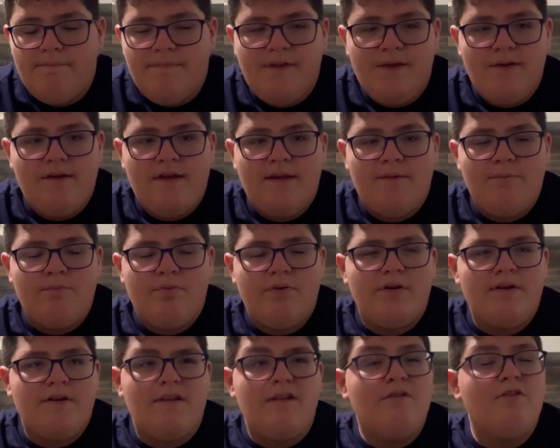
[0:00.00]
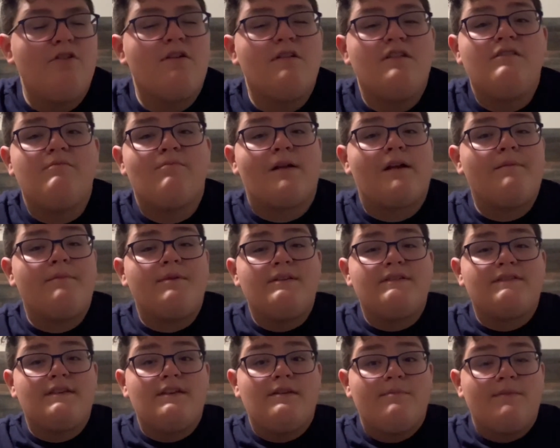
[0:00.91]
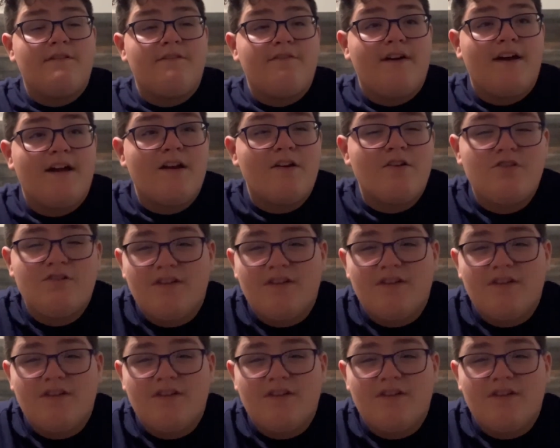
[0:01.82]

You can probably use a humidifier